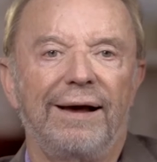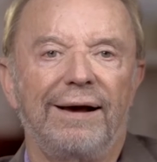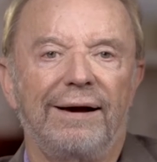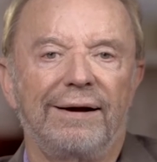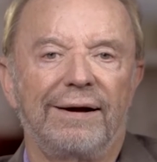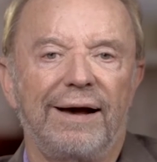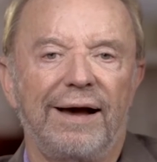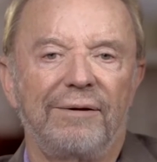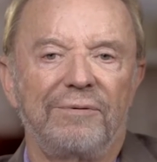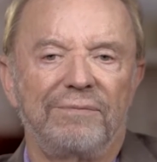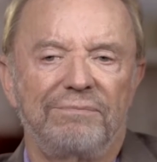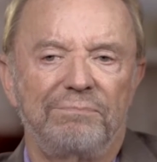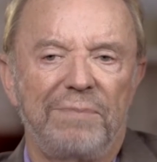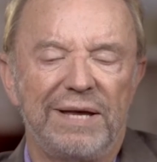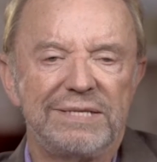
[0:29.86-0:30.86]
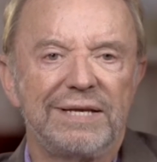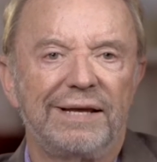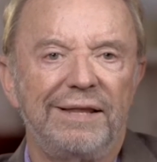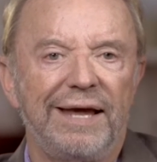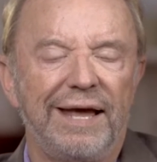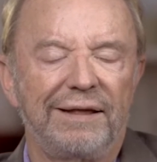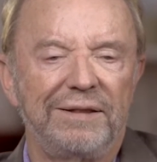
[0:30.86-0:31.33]
I
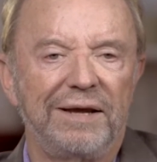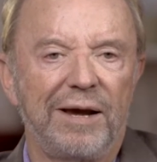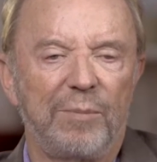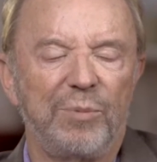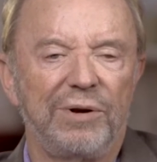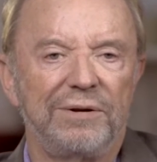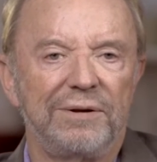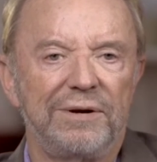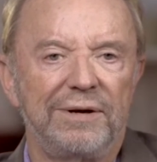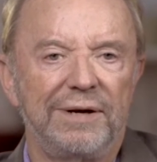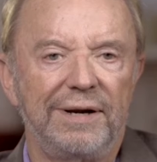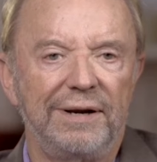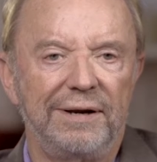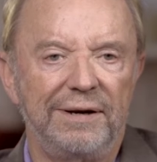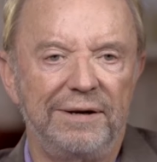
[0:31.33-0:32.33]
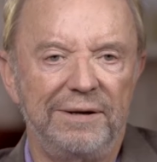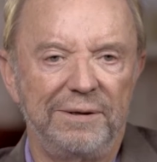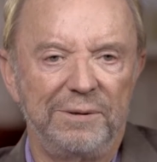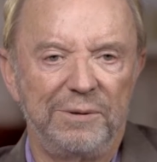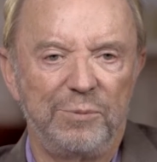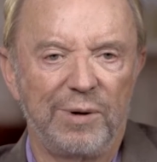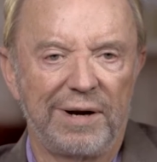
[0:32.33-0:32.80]
basically had the opportunity to
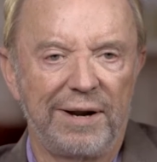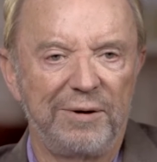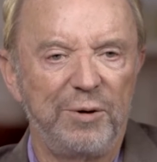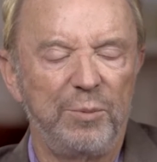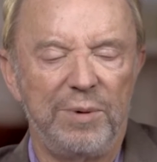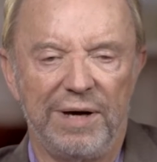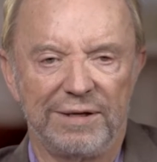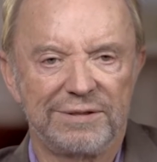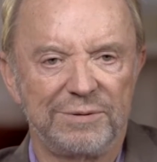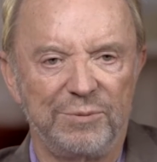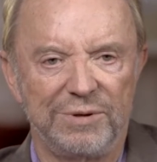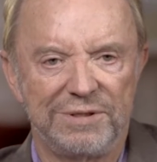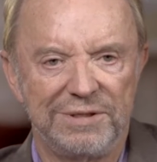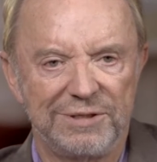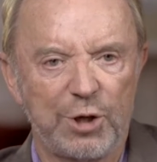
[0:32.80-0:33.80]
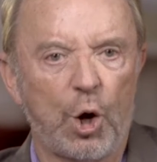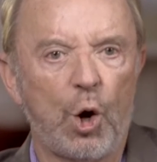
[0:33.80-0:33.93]
do what I do best, which is